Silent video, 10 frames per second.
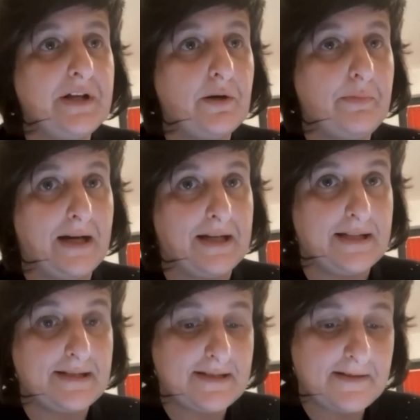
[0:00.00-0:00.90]
their
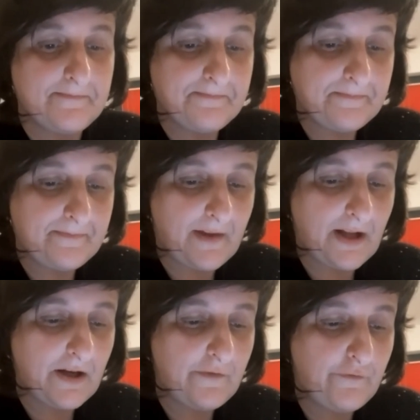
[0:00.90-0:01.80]
bodies,
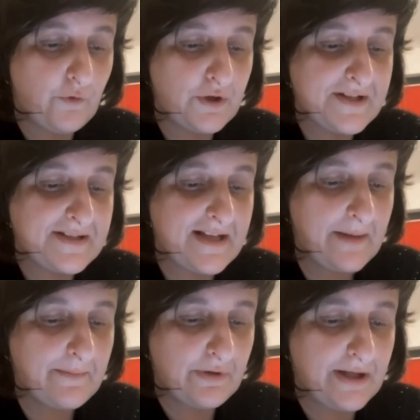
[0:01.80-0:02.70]
for the
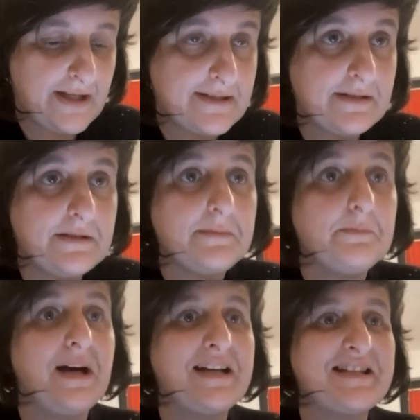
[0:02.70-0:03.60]
same reason,
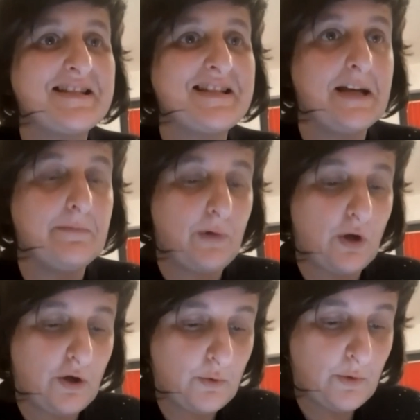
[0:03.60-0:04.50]
by the same
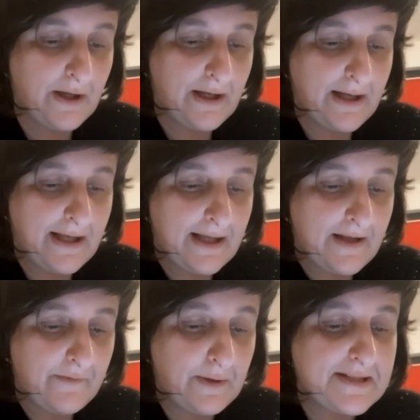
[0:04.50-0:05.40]
law,
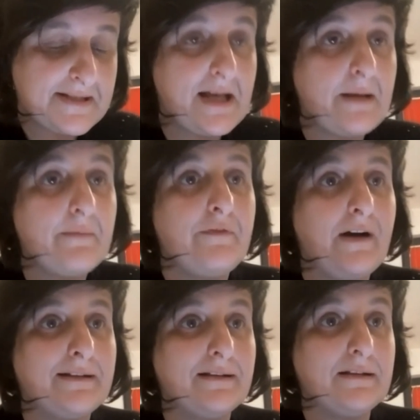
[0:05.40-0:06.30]
with the same
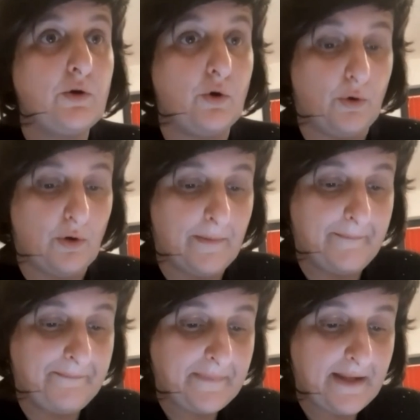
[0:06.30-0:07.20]
fatal goal.
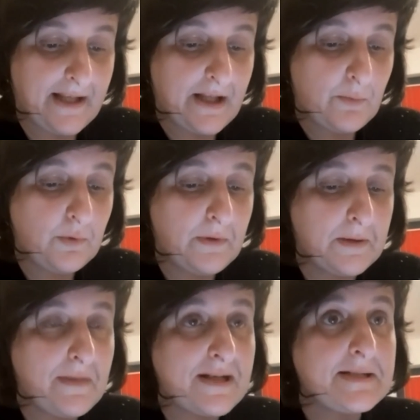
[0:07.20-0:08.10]

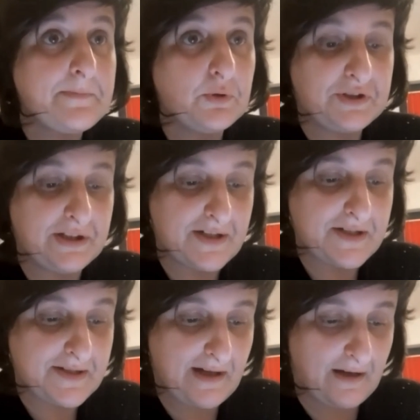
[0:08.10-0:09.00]
Woman must put
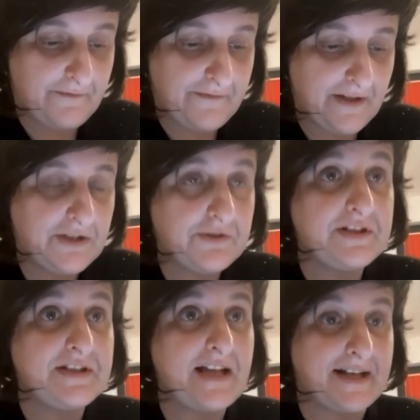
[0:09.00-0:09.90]
herself into
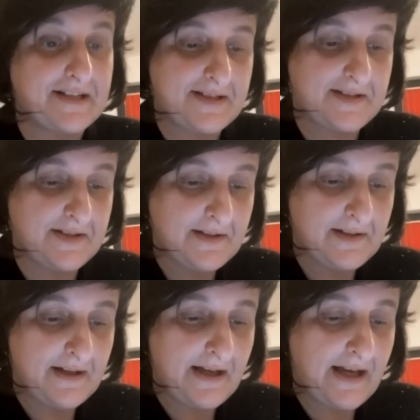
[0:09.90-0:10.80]
the text,
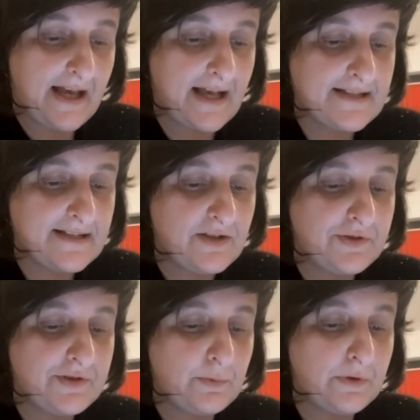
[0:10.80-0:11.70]
as into
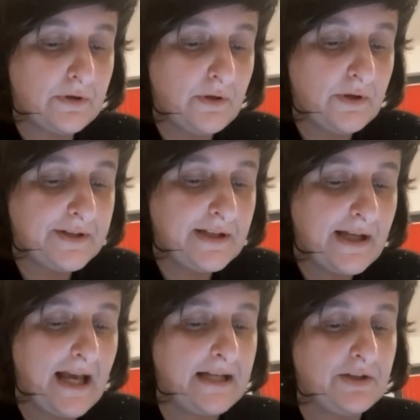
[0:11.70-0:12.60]
the world
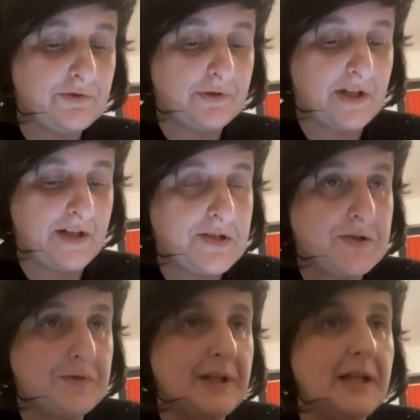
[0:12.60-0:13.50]
and into
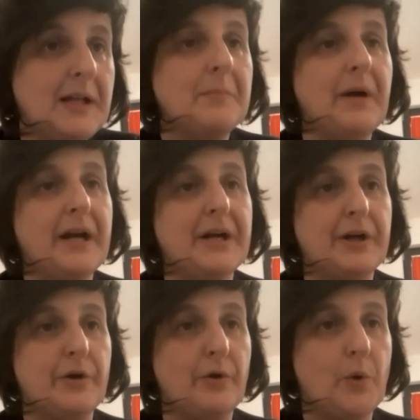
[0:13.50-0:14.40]
history by
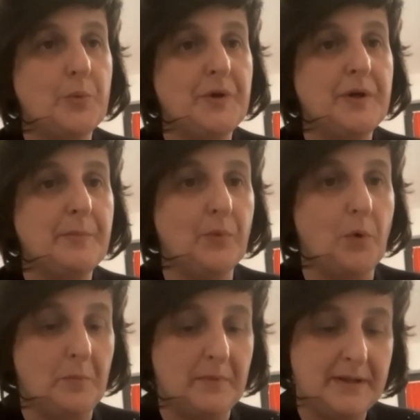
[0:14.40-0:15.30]
her own
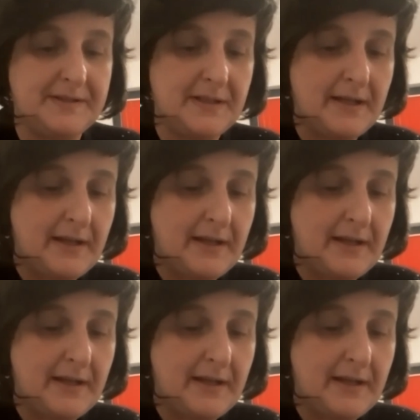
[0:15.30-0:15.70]
movement,